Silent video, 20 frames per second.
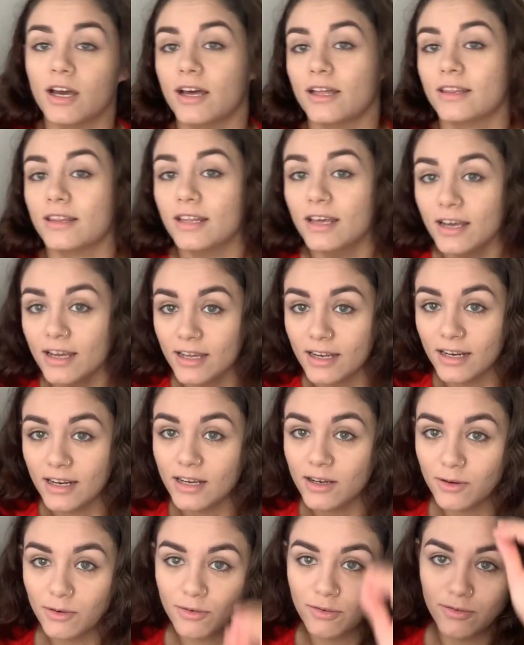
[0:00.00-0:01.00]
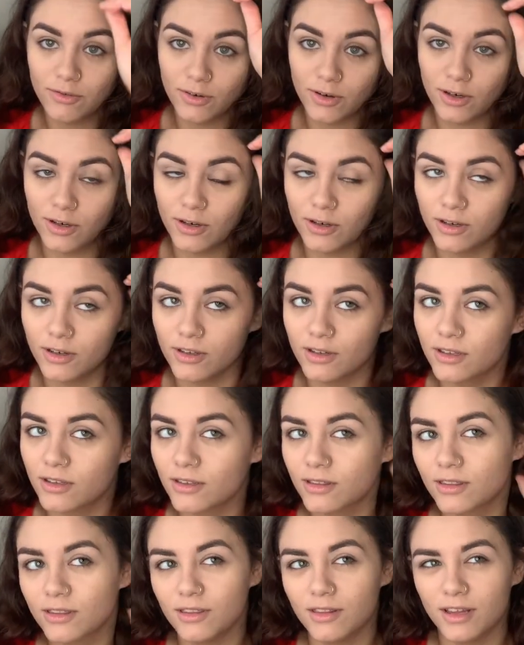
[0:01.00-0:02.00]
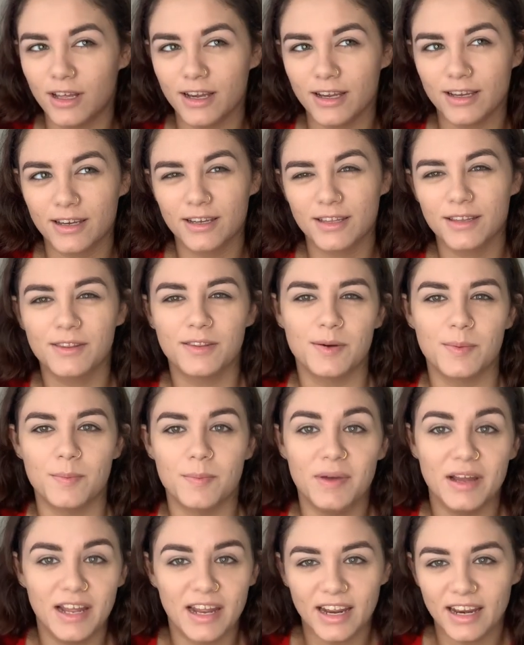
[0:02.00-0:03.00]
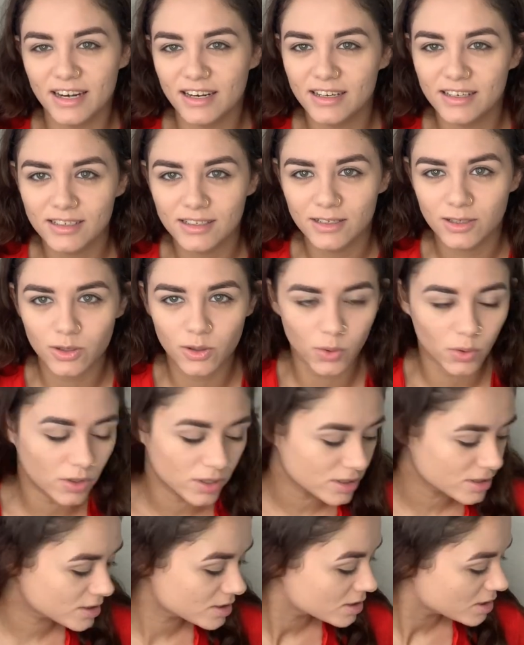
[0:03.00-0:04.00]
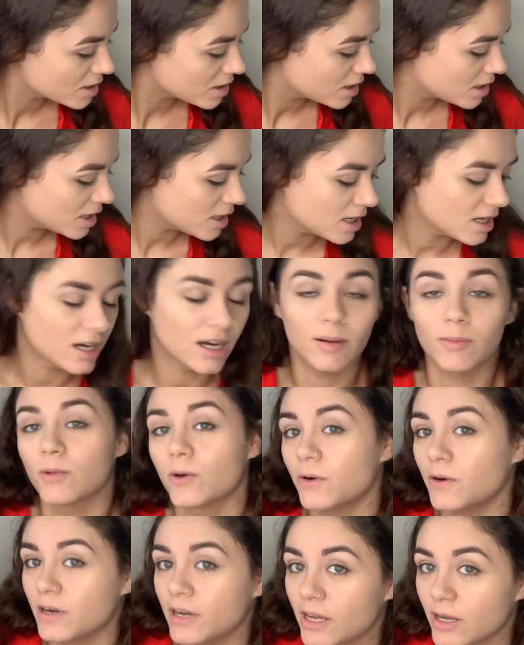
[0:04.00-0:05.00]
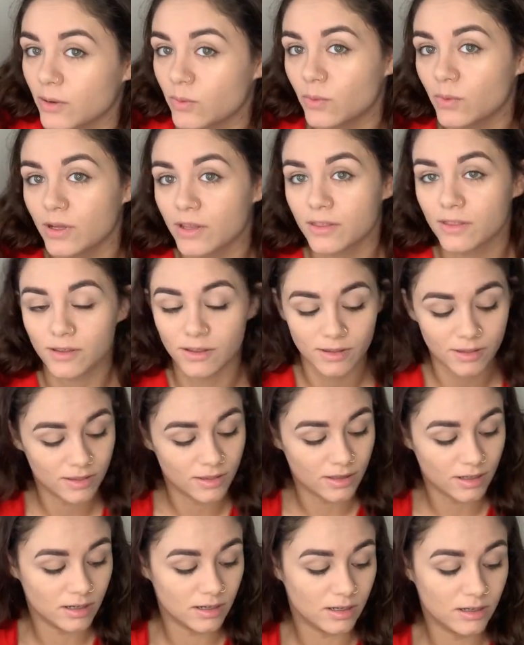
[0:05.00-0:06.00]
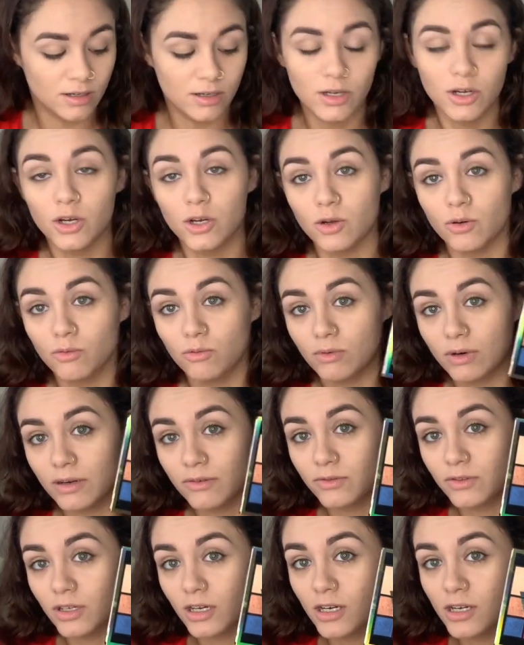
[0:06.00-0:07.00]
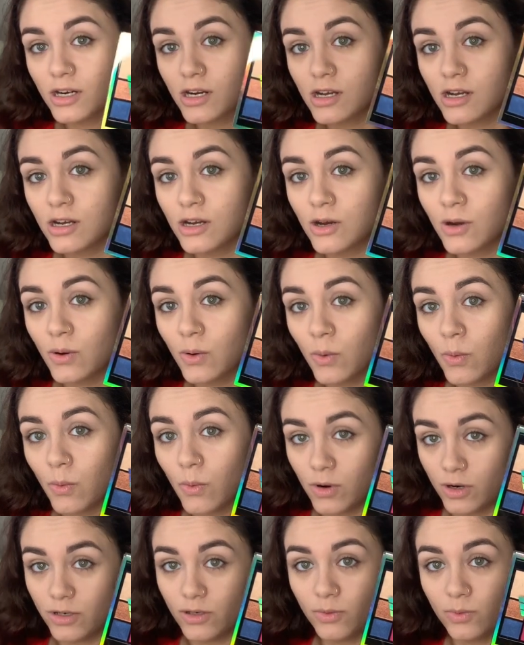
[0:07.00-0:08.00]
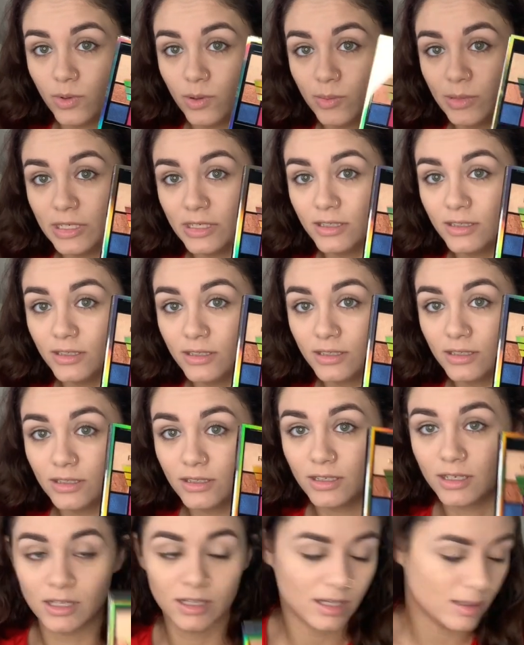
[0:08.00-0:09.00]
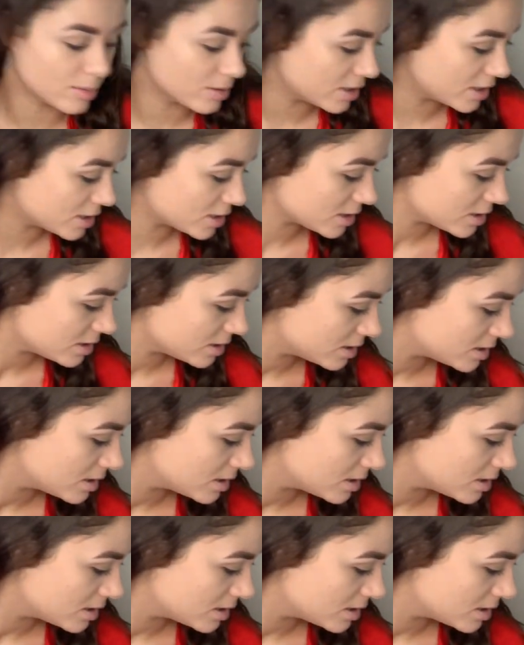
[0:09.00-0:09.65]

And then for like the main course, I'm going in with the Revlon Wonder Woman collaboration.